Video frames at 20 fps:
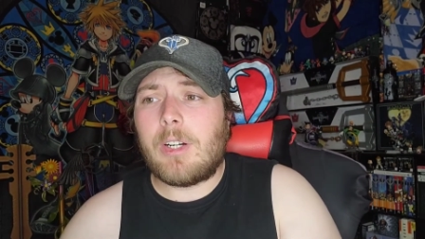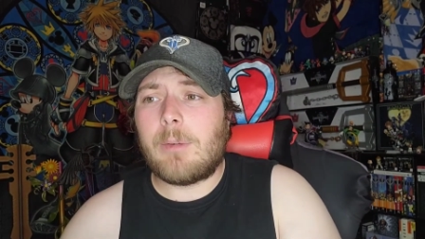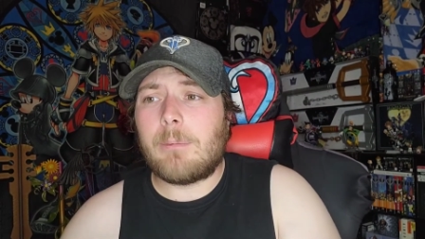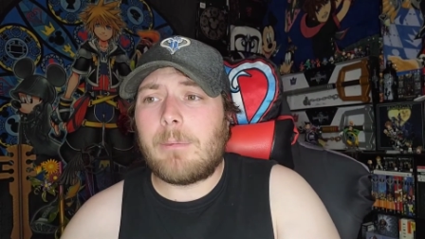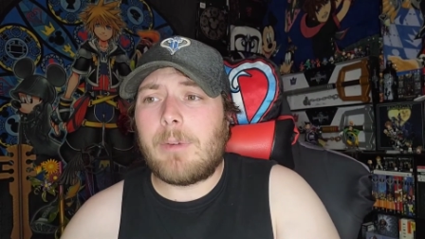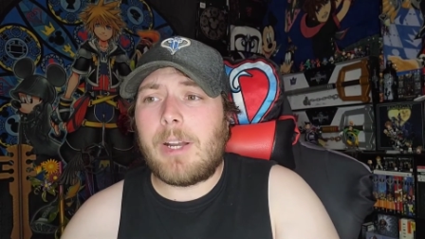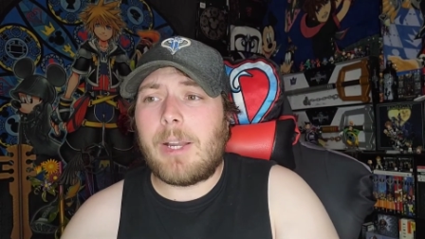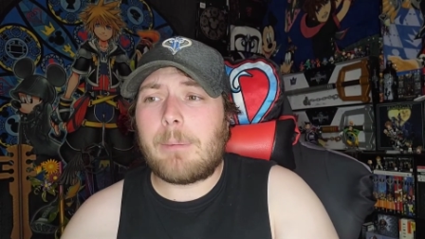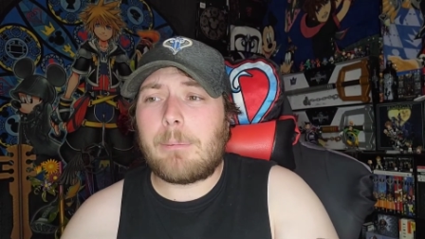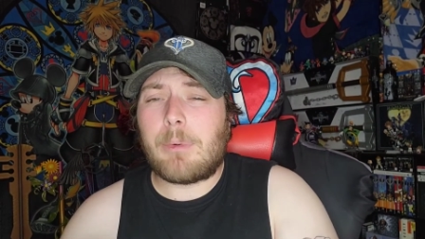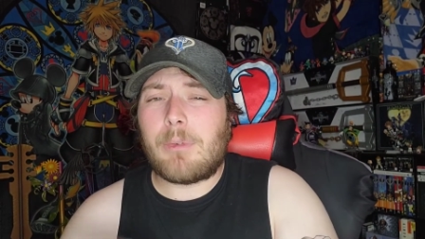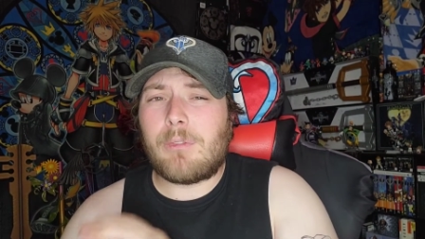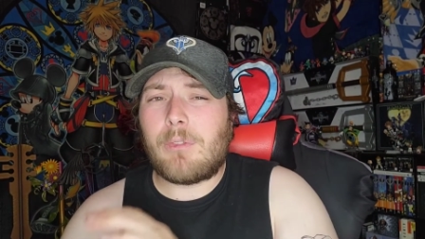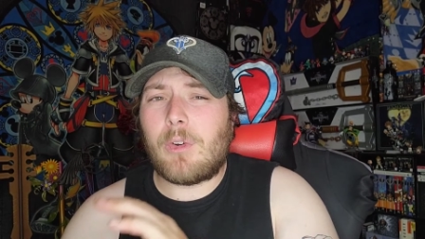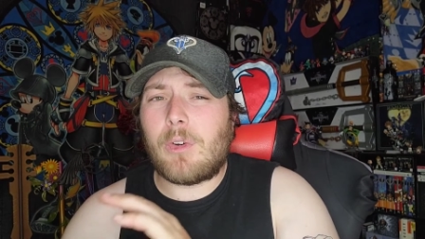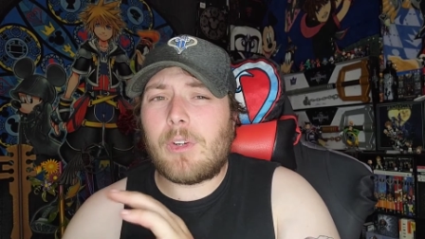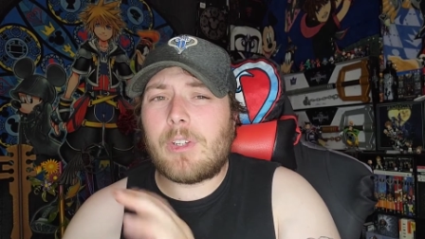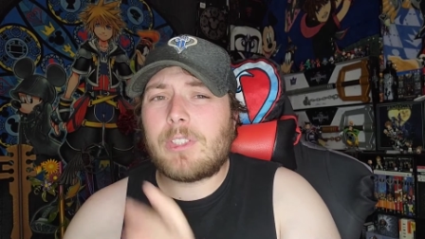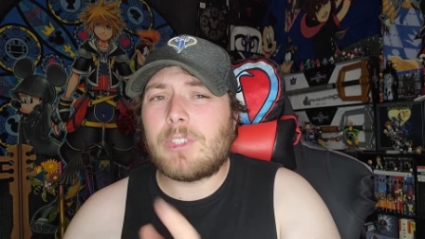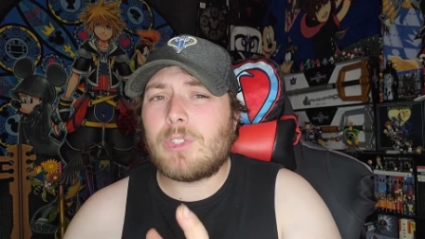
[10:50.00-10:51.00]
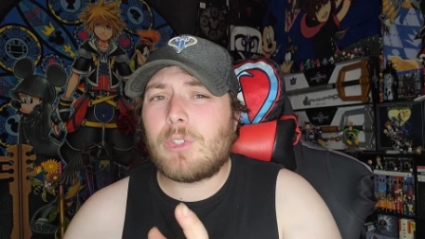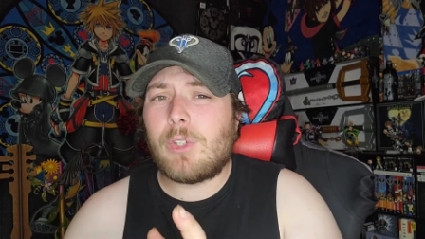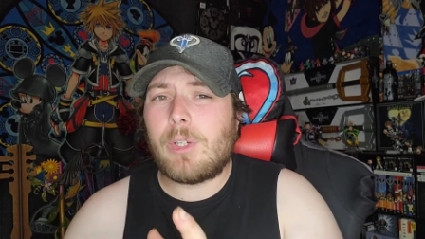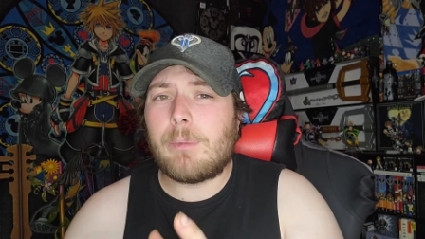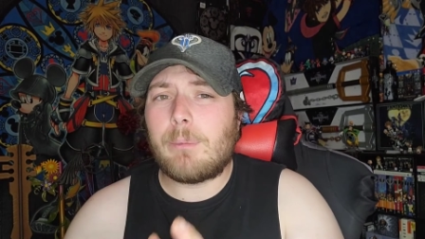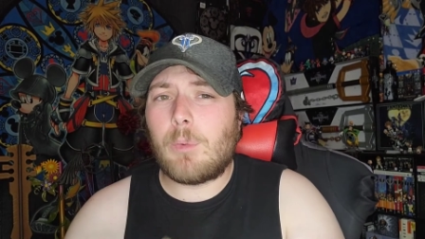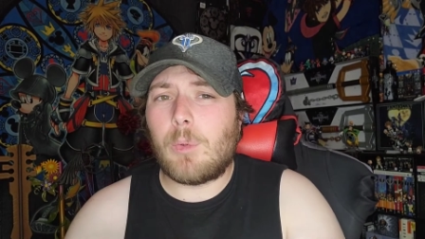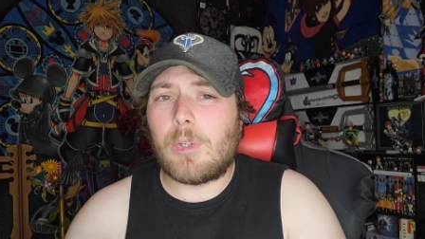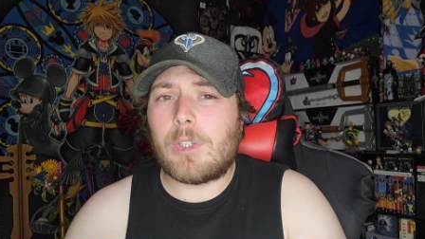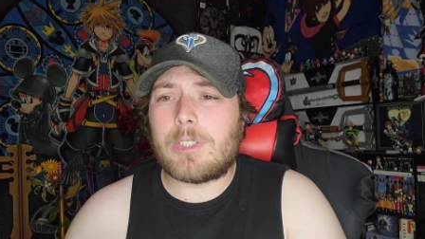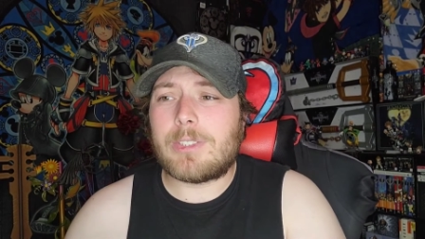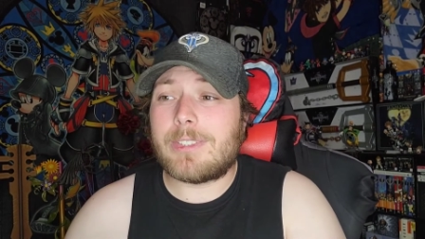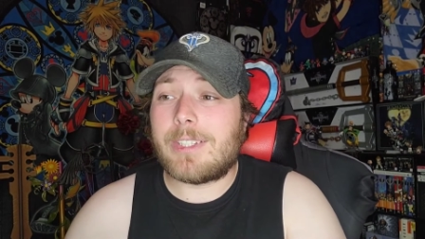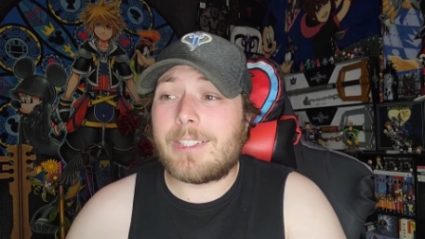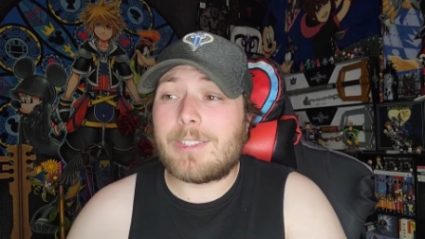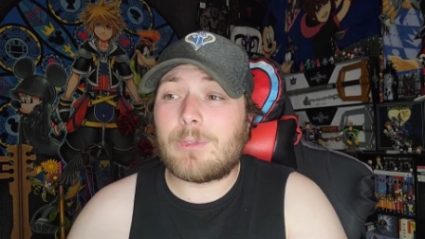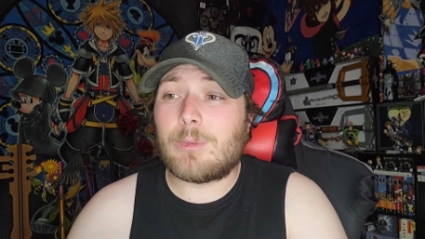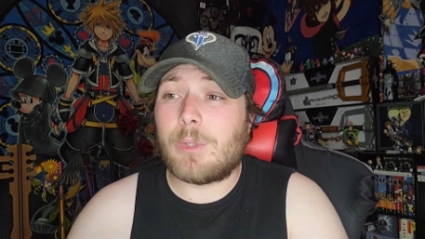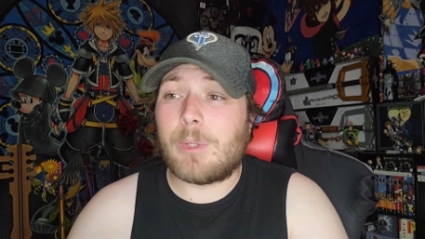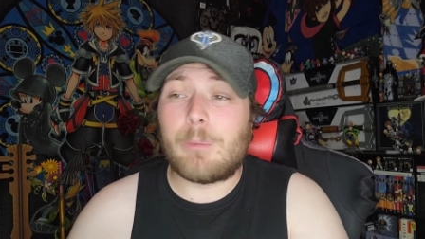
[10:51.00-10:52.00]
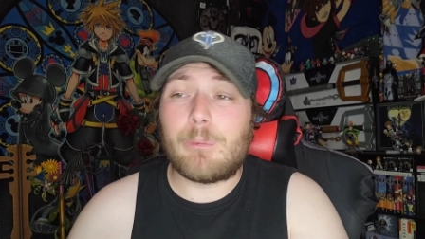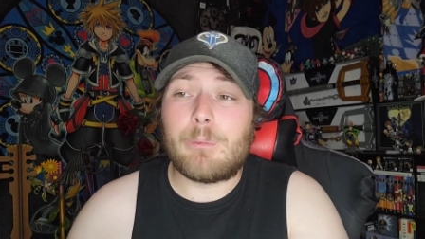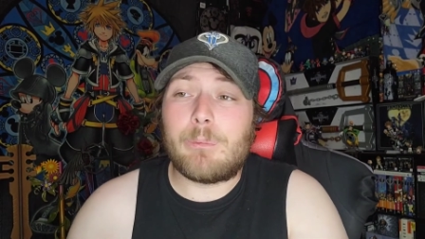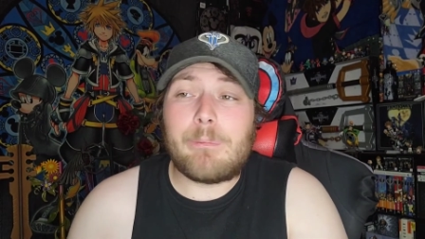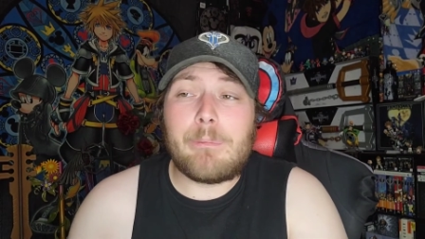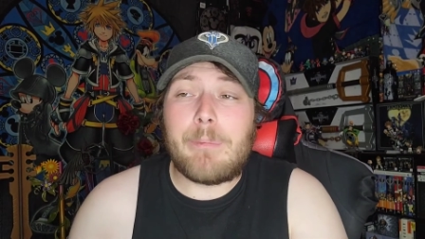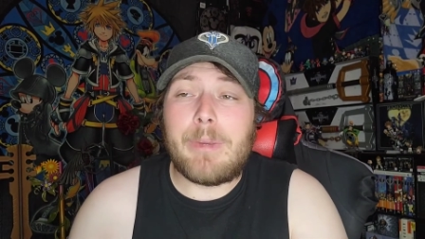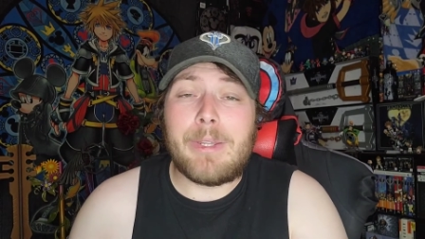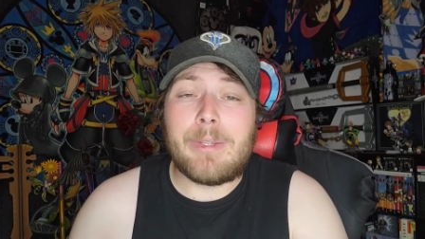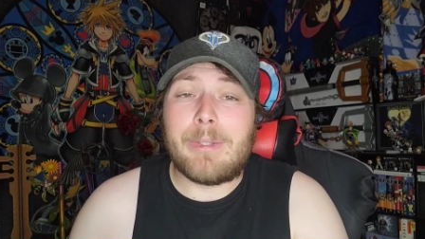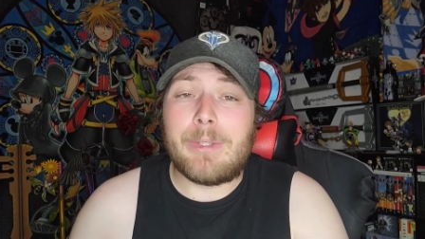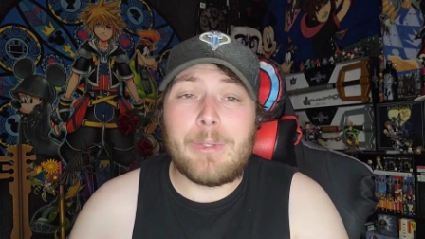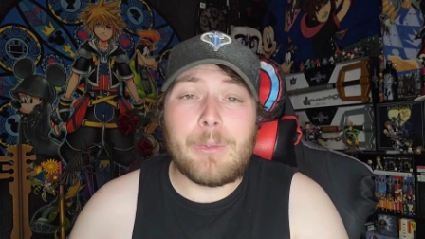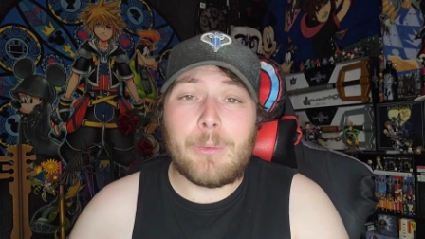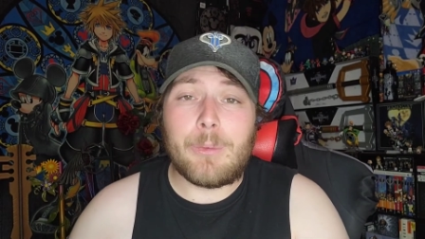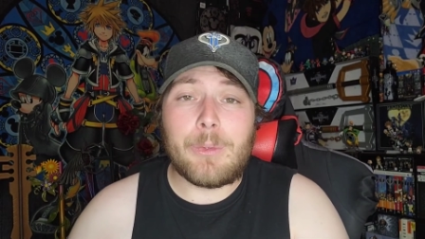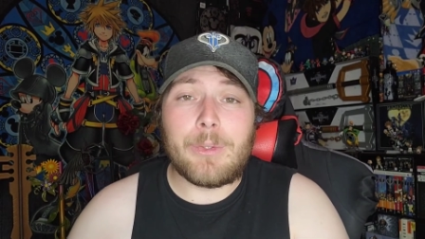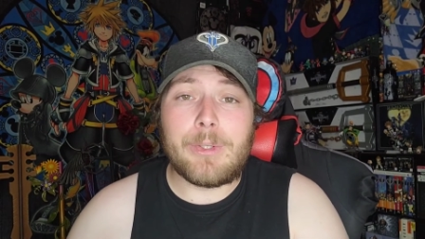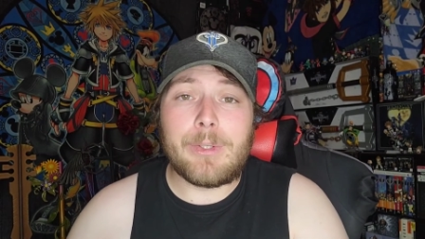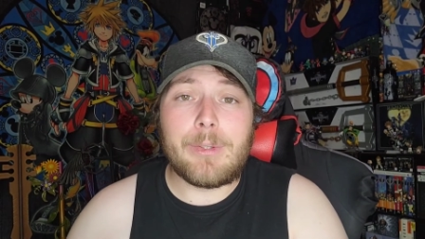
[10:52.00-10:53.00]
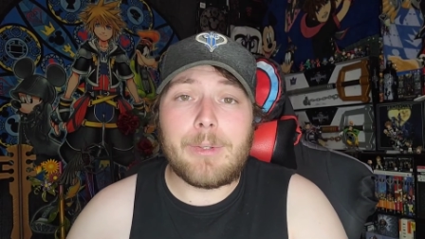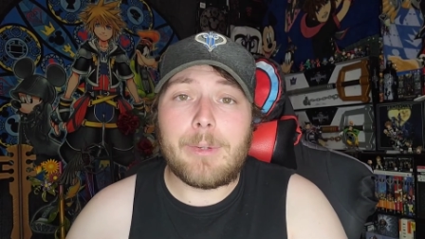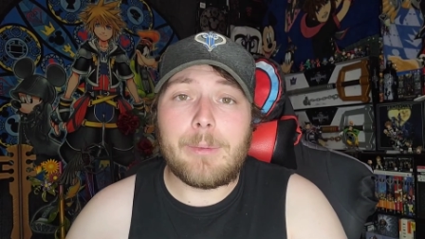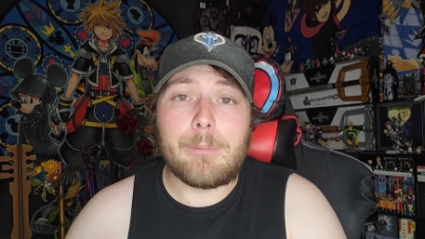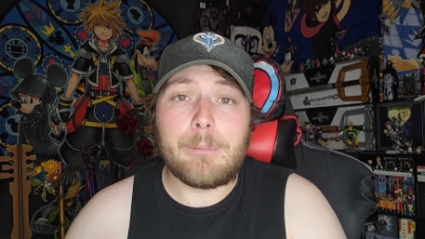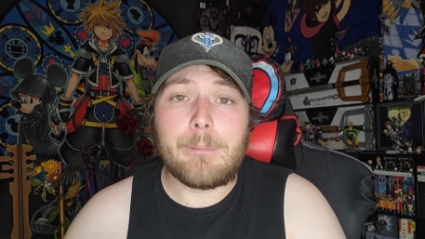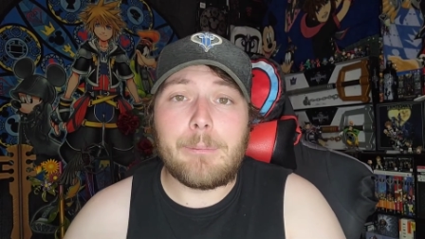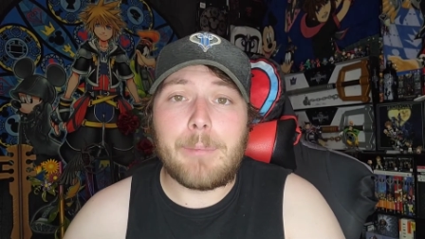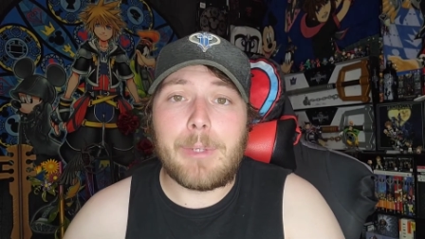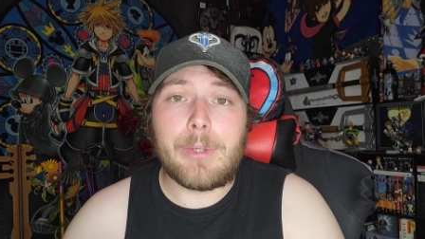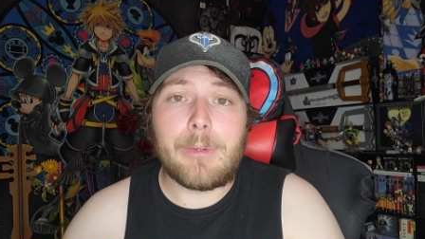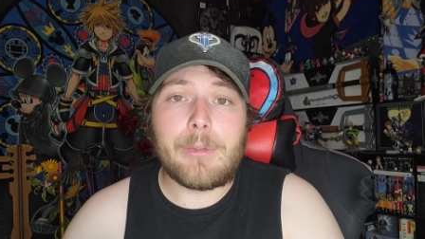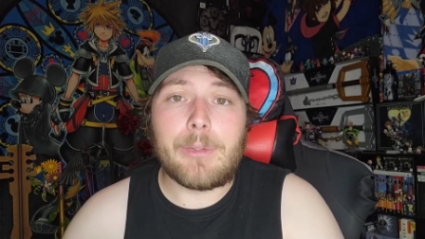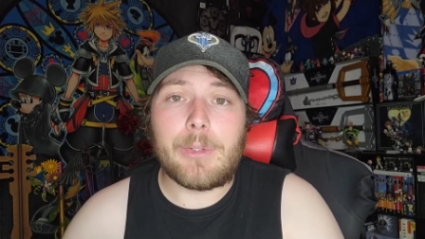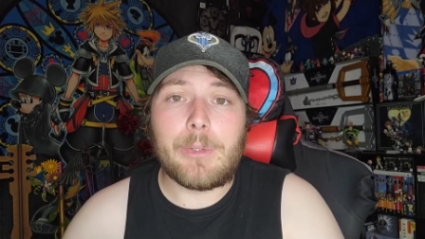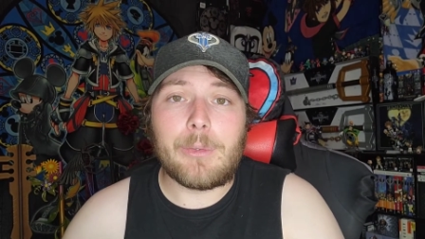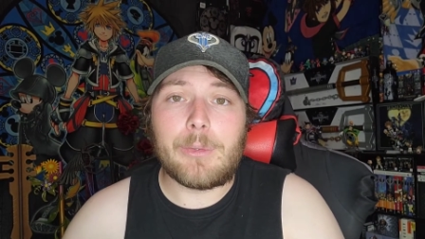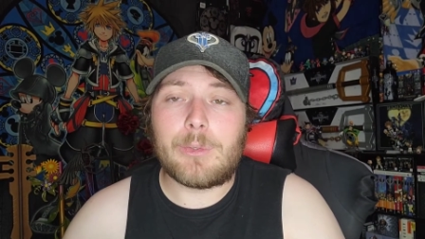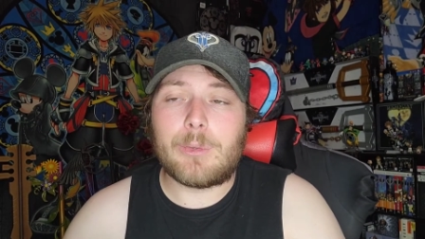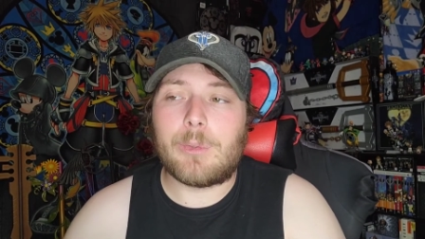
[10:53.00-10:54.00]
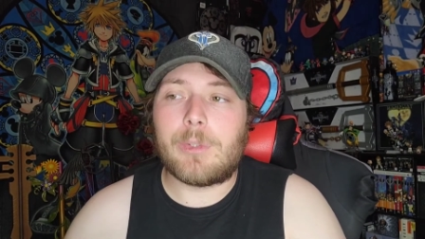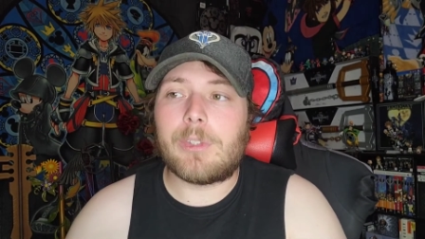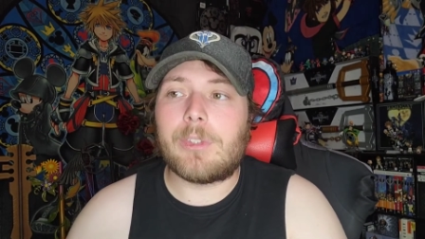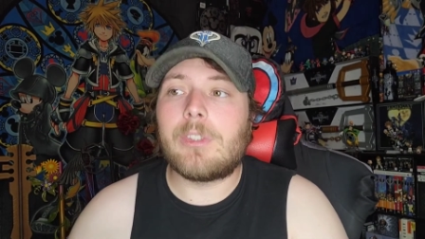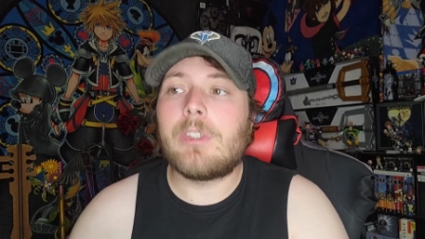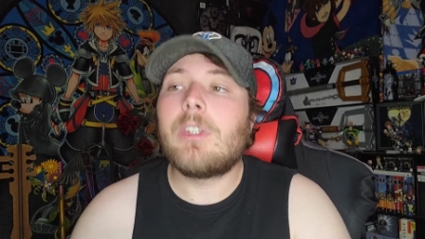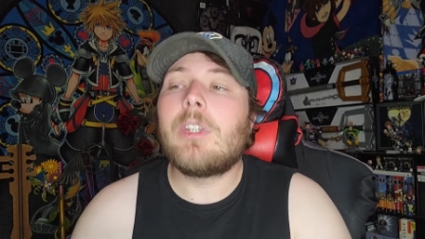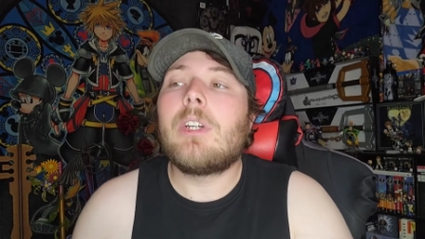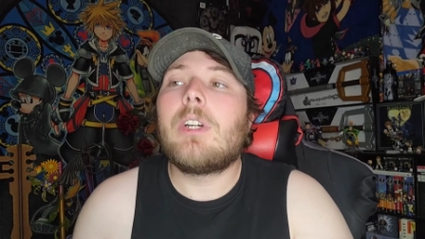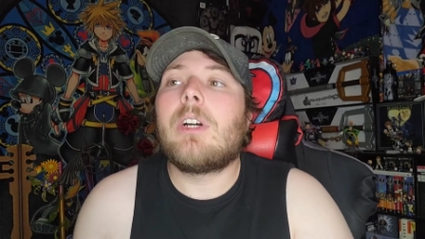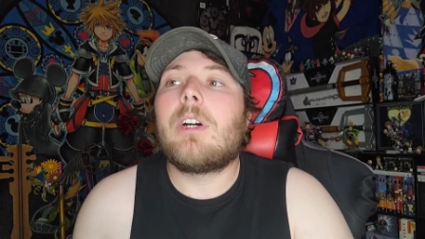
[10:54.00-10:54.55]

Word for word: um, I prefer Instagram more because that's what I'm mainly on. I'm barely on Twitter.